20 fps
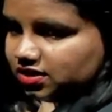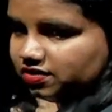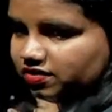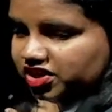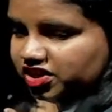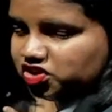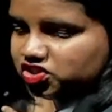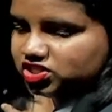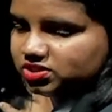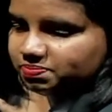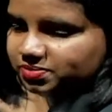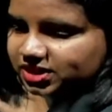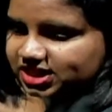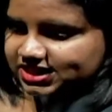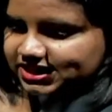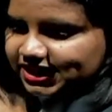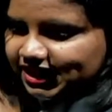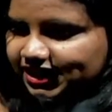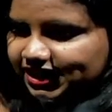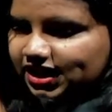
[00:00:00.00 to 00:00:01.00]
Why are you simply
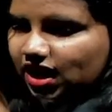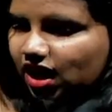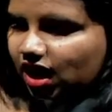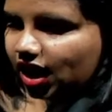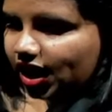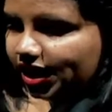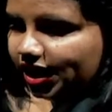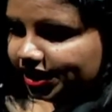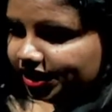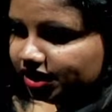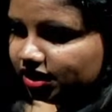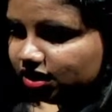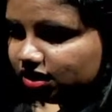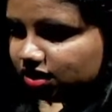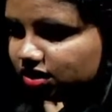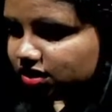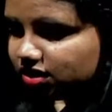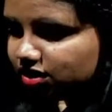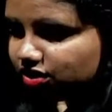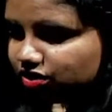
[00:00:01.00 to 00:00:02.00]
saying hi?
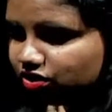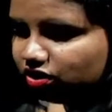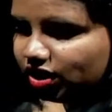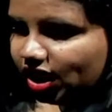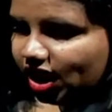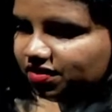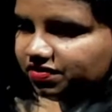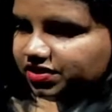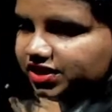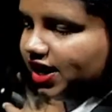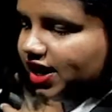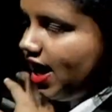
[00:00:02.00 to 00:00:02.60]
You don't have any